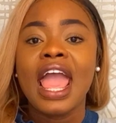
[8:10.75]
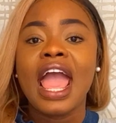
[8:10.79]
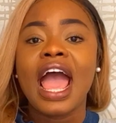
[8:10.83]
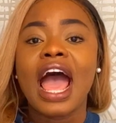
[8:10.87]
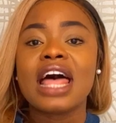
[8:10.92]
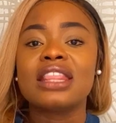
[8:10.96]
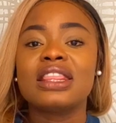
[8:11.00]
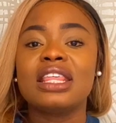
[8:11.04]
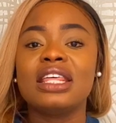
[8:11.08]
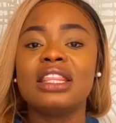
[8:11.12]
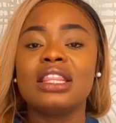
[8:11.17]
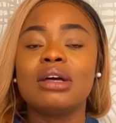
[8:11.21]

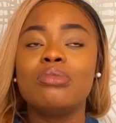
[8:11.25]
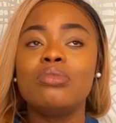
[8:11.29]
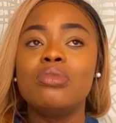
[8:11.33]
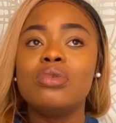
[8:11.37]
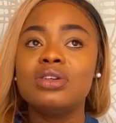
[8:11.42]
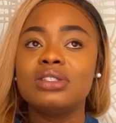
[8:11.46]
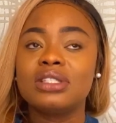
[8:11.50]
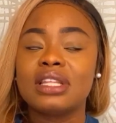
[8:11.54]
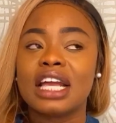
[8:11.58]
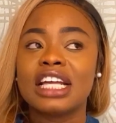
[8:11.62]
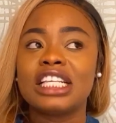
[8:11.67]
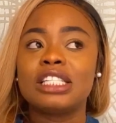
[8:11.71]
I think the
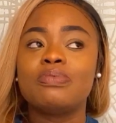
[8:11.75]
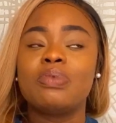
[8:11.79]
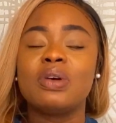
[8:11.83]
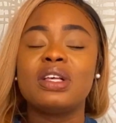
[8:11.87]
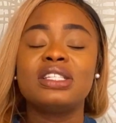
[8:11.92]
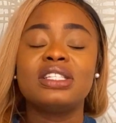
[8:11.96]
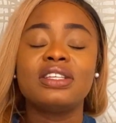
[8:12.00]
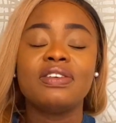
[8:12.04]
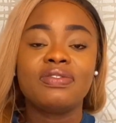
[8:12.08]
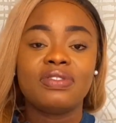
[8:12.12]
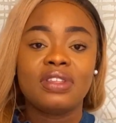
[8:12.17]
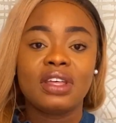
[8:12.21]
most
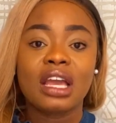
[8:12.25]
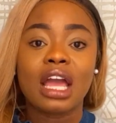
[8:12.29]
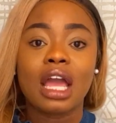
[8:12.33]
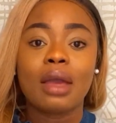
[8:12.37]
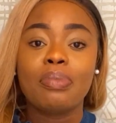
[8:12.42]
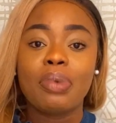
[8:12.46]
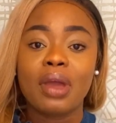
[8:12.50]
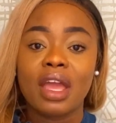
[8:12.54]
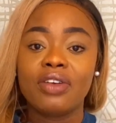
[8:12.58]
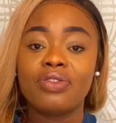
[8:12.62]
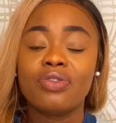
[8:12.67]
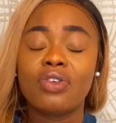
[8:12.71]
expensive thing I
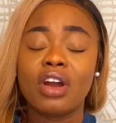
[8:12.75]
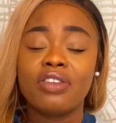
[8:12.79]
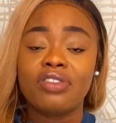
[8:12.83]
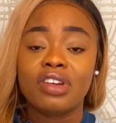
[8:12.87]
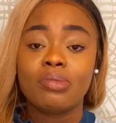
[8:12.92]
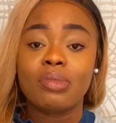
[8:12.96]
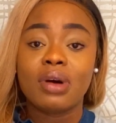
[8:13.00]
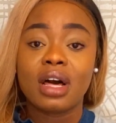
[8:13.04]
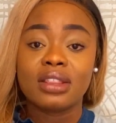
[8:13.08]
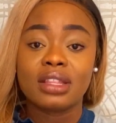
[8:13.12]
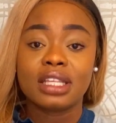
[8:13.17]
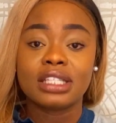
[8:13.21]
pay for every
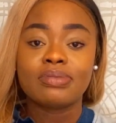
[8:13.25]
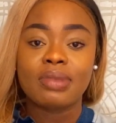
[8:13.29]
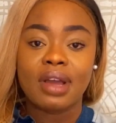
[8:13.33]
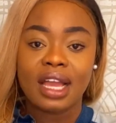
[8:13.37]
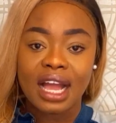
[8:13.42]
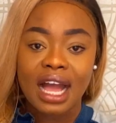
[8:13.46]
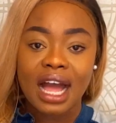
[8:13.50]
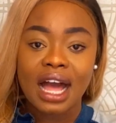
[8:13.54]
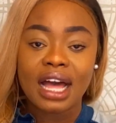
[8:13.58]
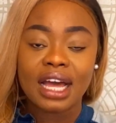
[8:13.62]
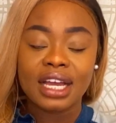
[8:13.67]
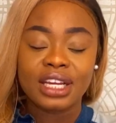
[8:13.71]
month is my
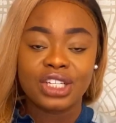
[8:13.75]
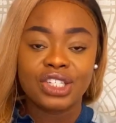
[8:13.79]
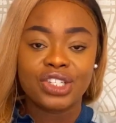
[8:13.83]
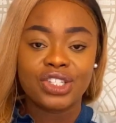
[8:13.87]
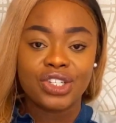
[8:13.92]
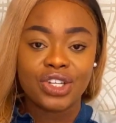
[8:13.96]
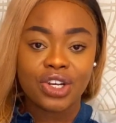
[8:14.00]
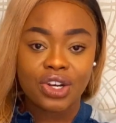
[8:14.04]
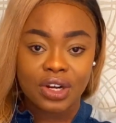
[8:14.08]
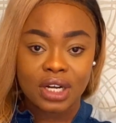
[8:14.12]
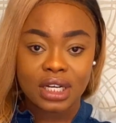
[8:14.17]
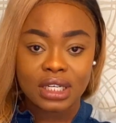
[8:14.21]
car
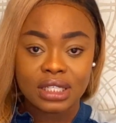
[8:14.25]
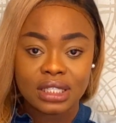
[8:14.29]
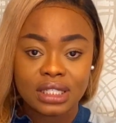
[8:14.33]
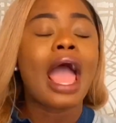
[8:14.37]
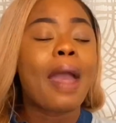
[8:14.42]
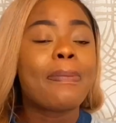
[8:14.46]
insurance.